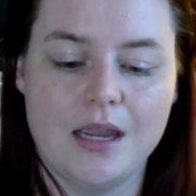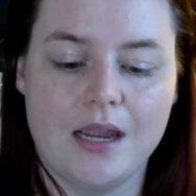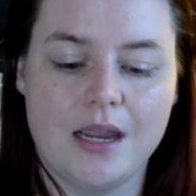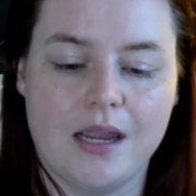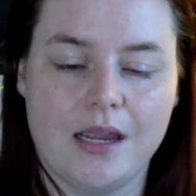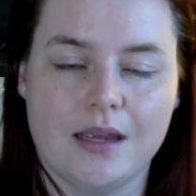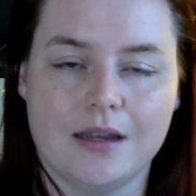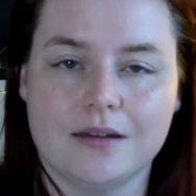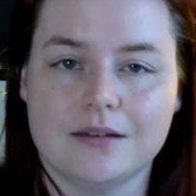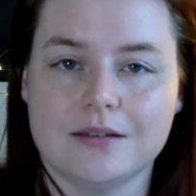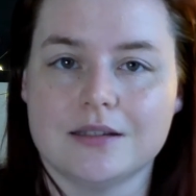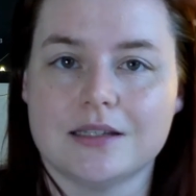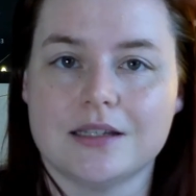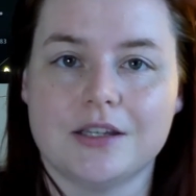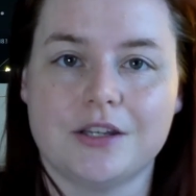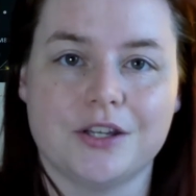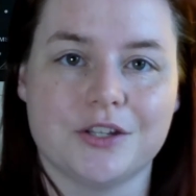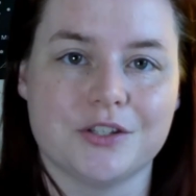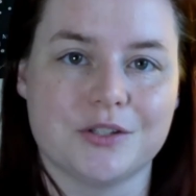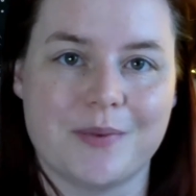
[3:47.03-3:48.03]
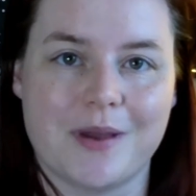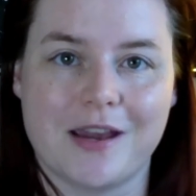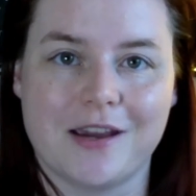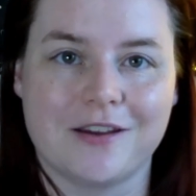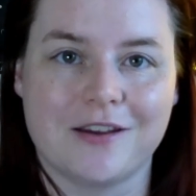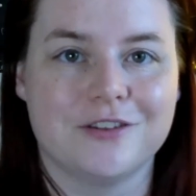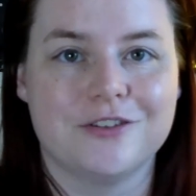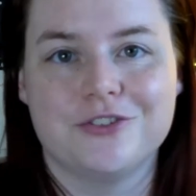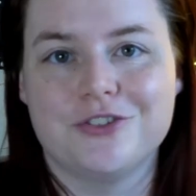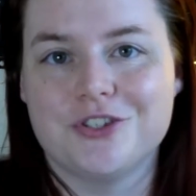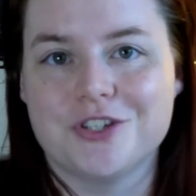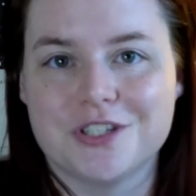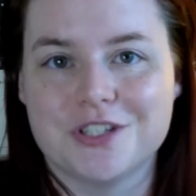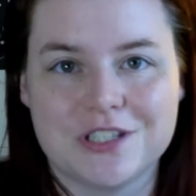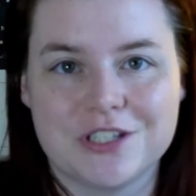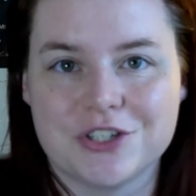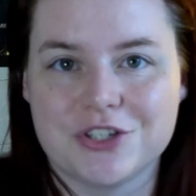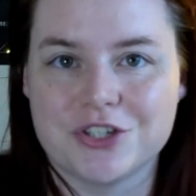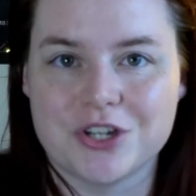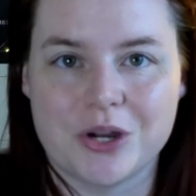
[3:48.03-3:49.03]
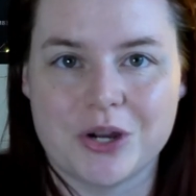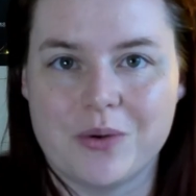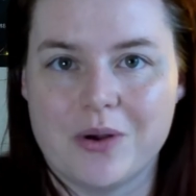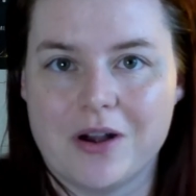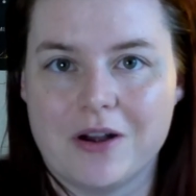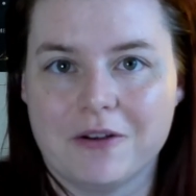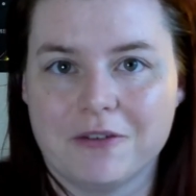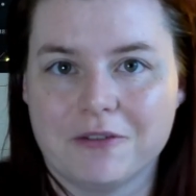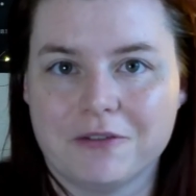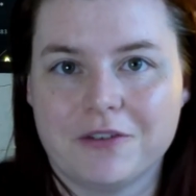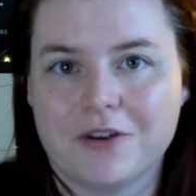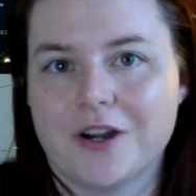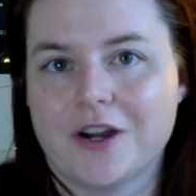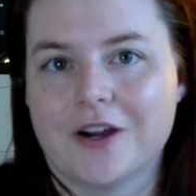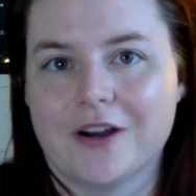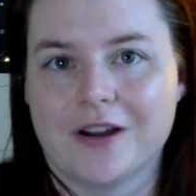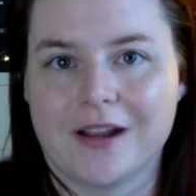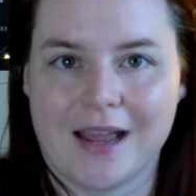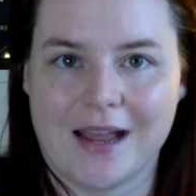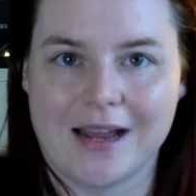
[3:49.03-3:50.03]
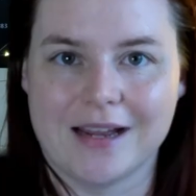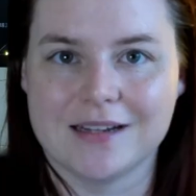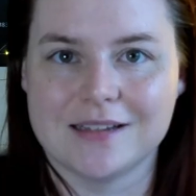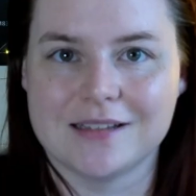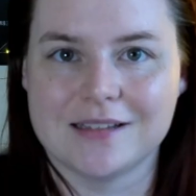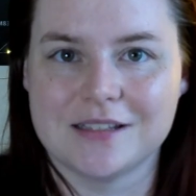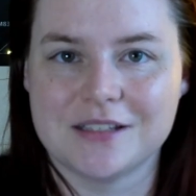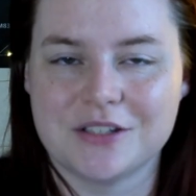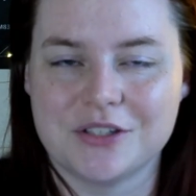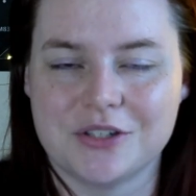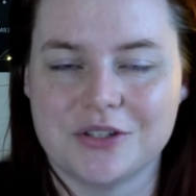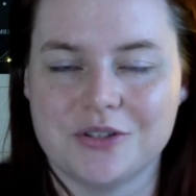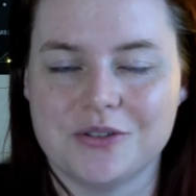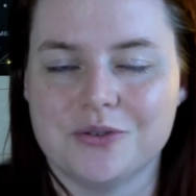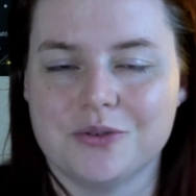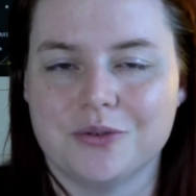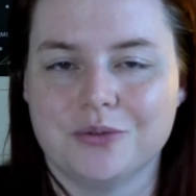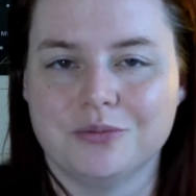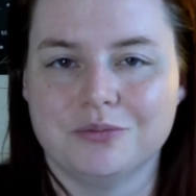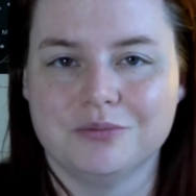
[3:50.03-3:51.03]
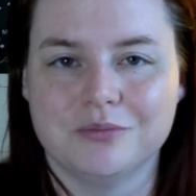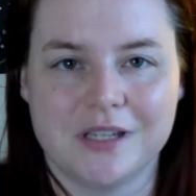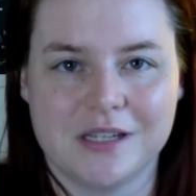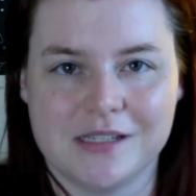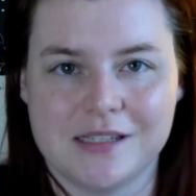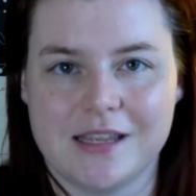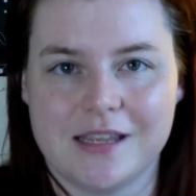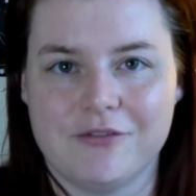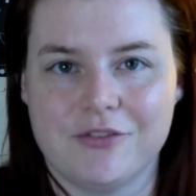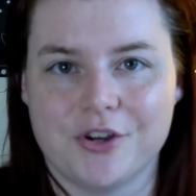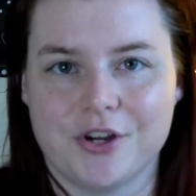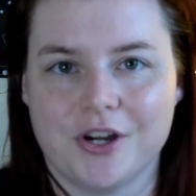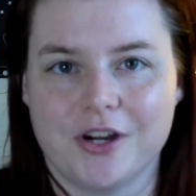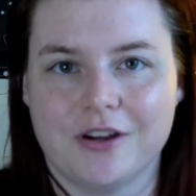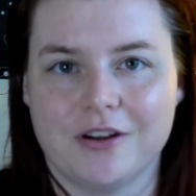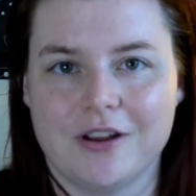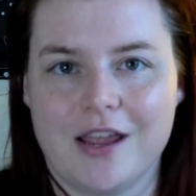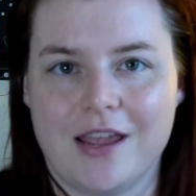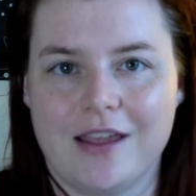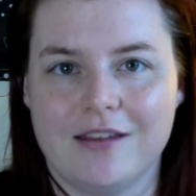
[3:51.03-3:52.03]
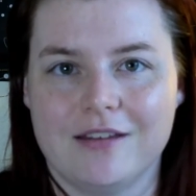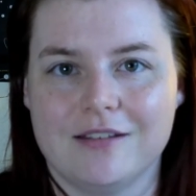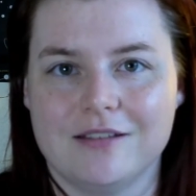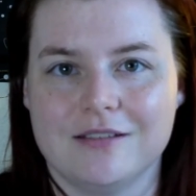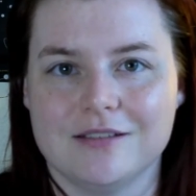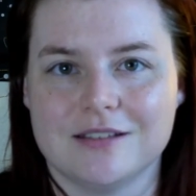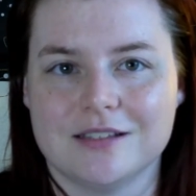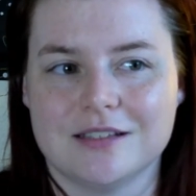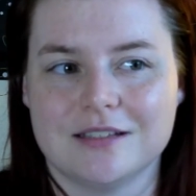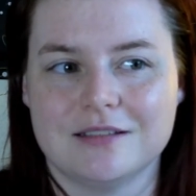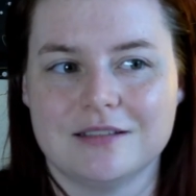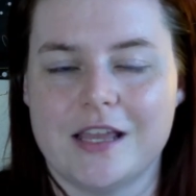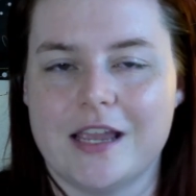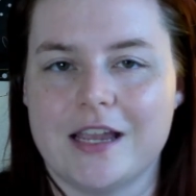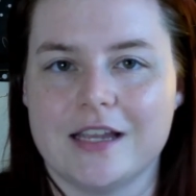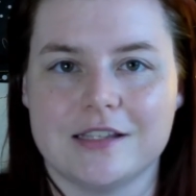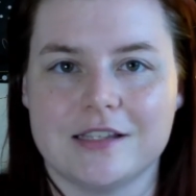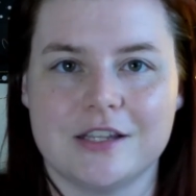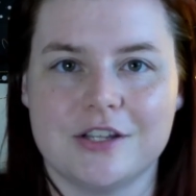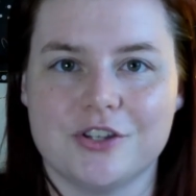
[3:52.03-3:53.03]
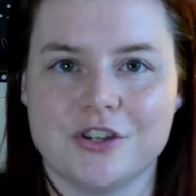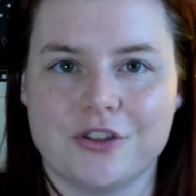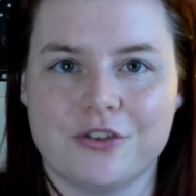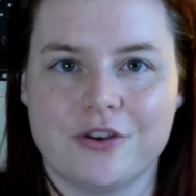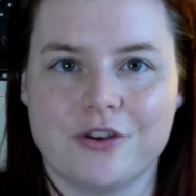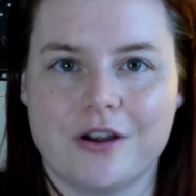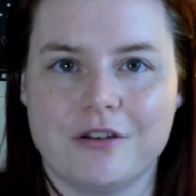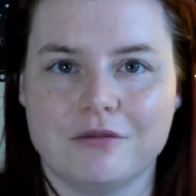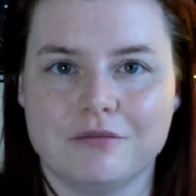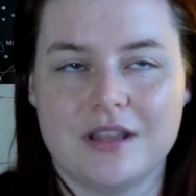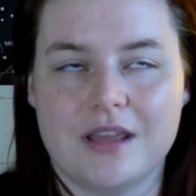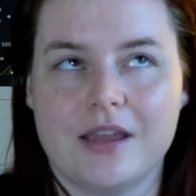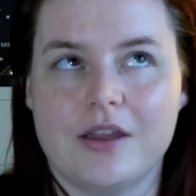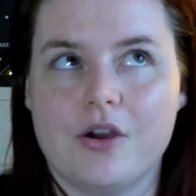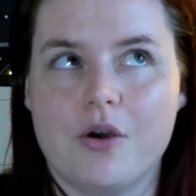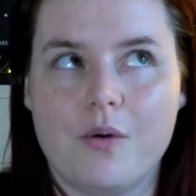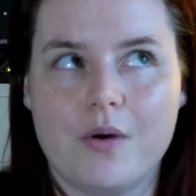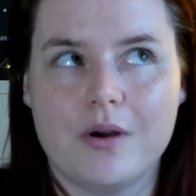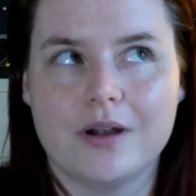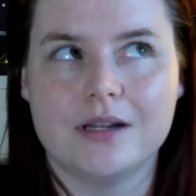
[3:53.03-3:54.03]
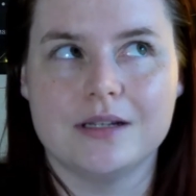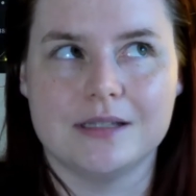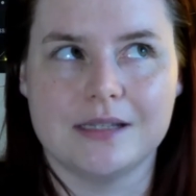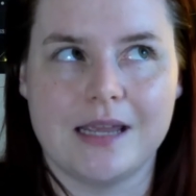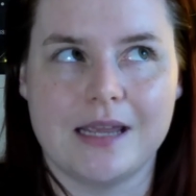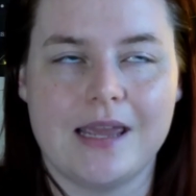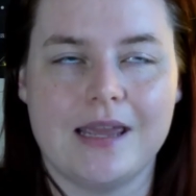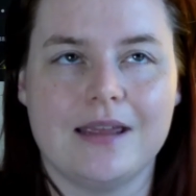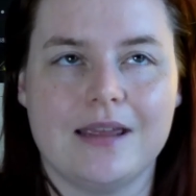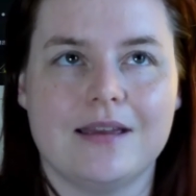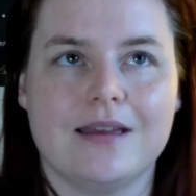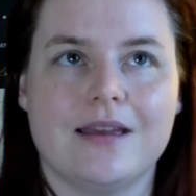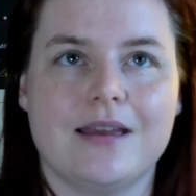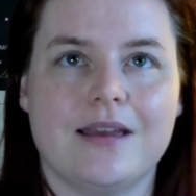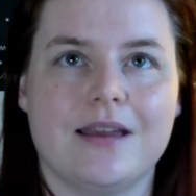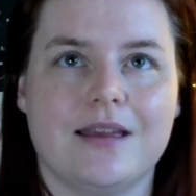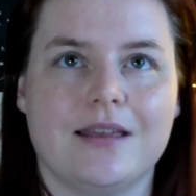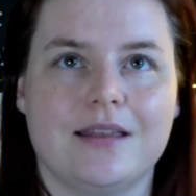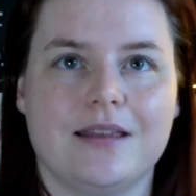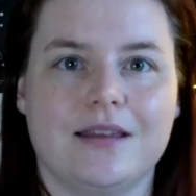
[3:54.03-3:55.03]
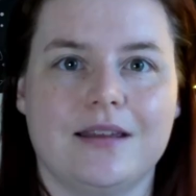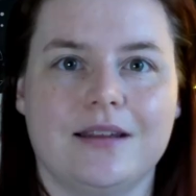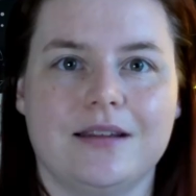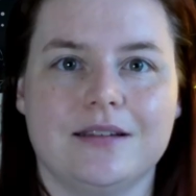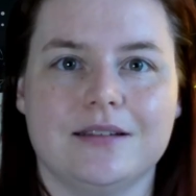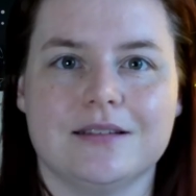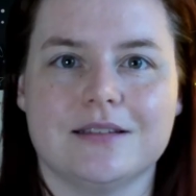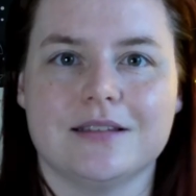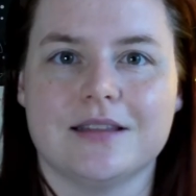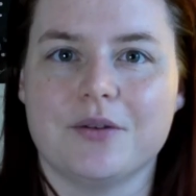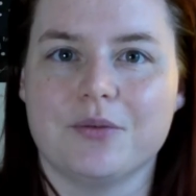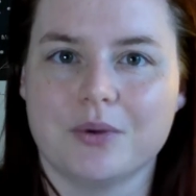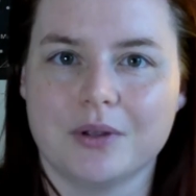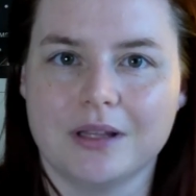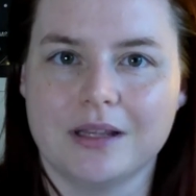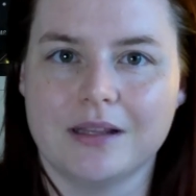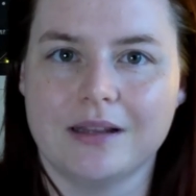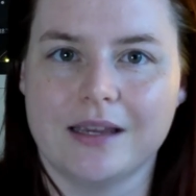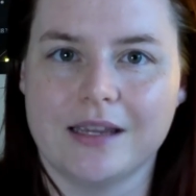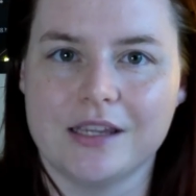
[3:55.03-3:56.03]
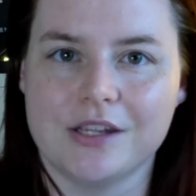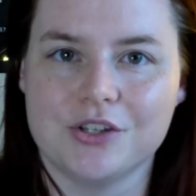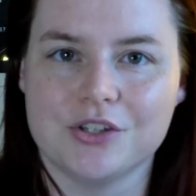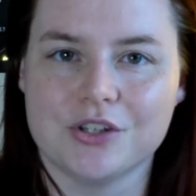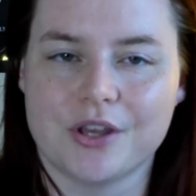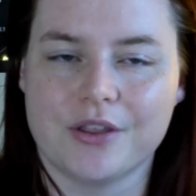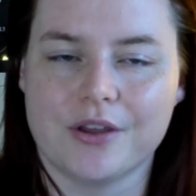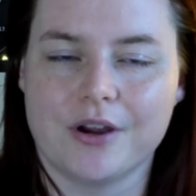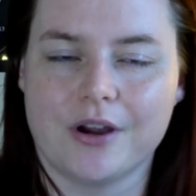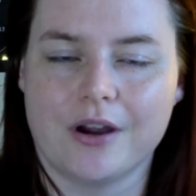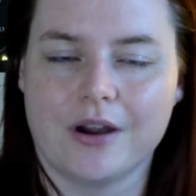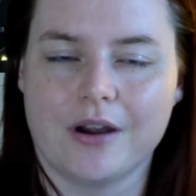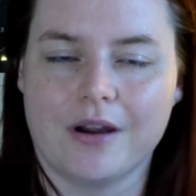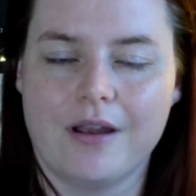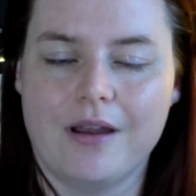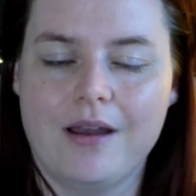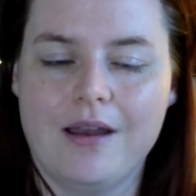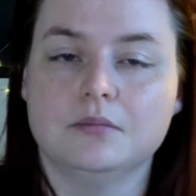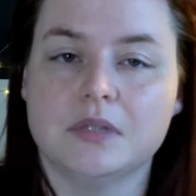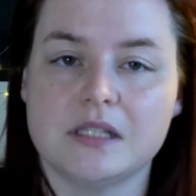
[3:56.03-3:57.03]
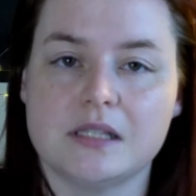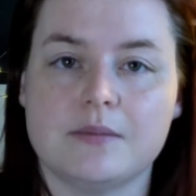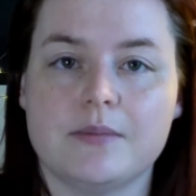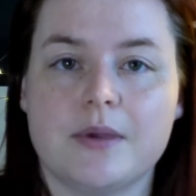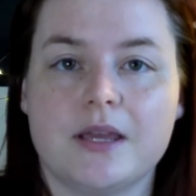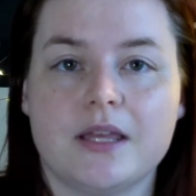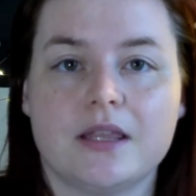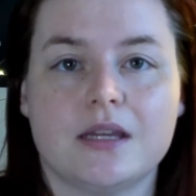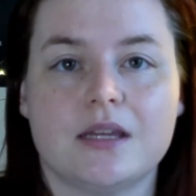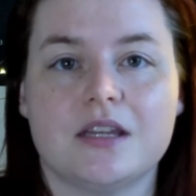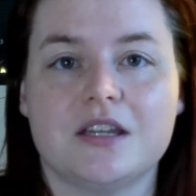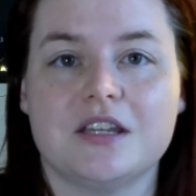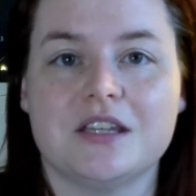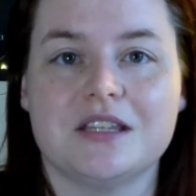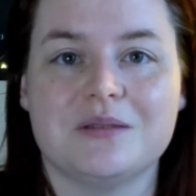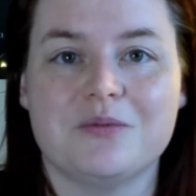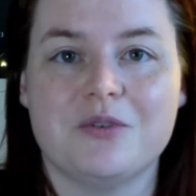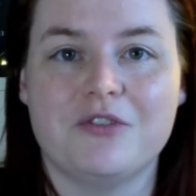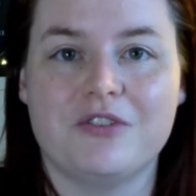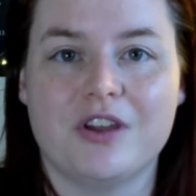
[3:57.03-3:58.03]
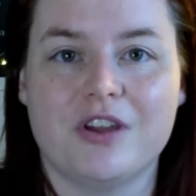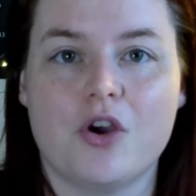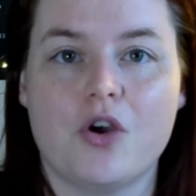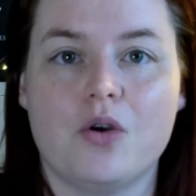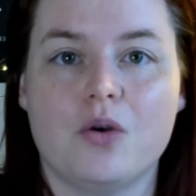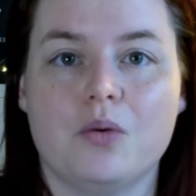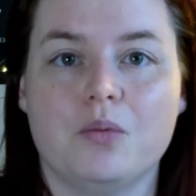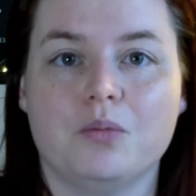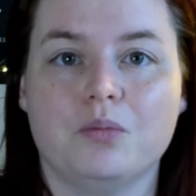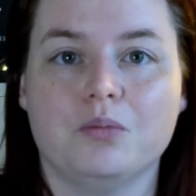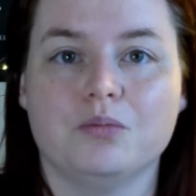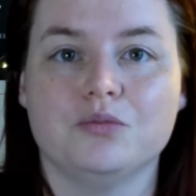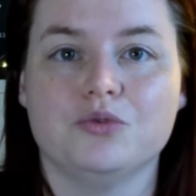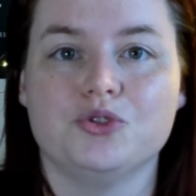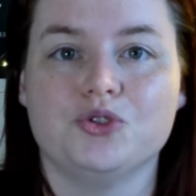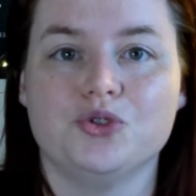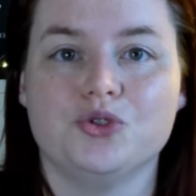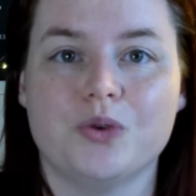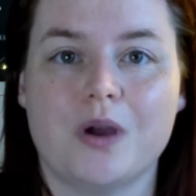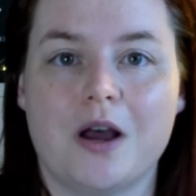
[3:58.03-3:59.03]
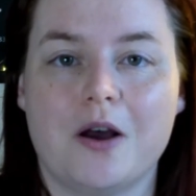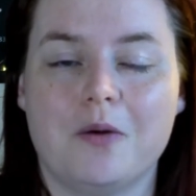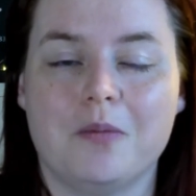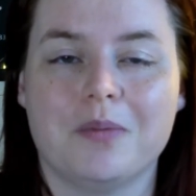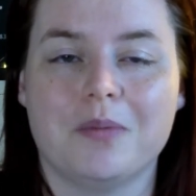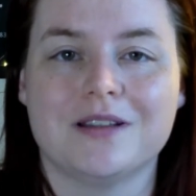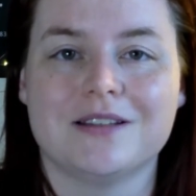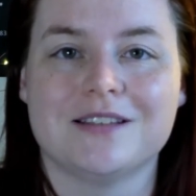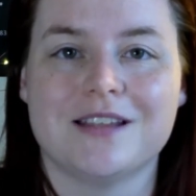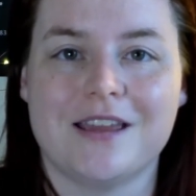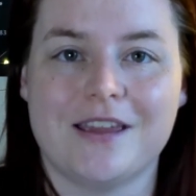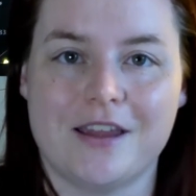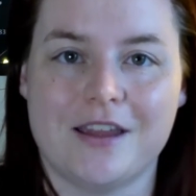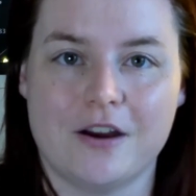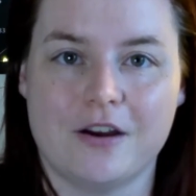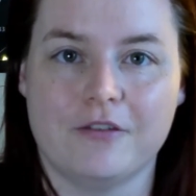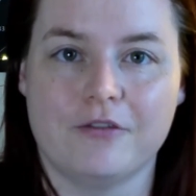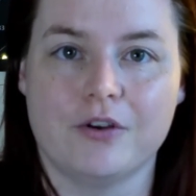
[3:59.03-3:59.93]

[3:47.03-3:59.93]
and goes back just to show off her cat to Xavier, and they ask each other out. They go on a date, and they really like each other, but Samantha is moving home to help take care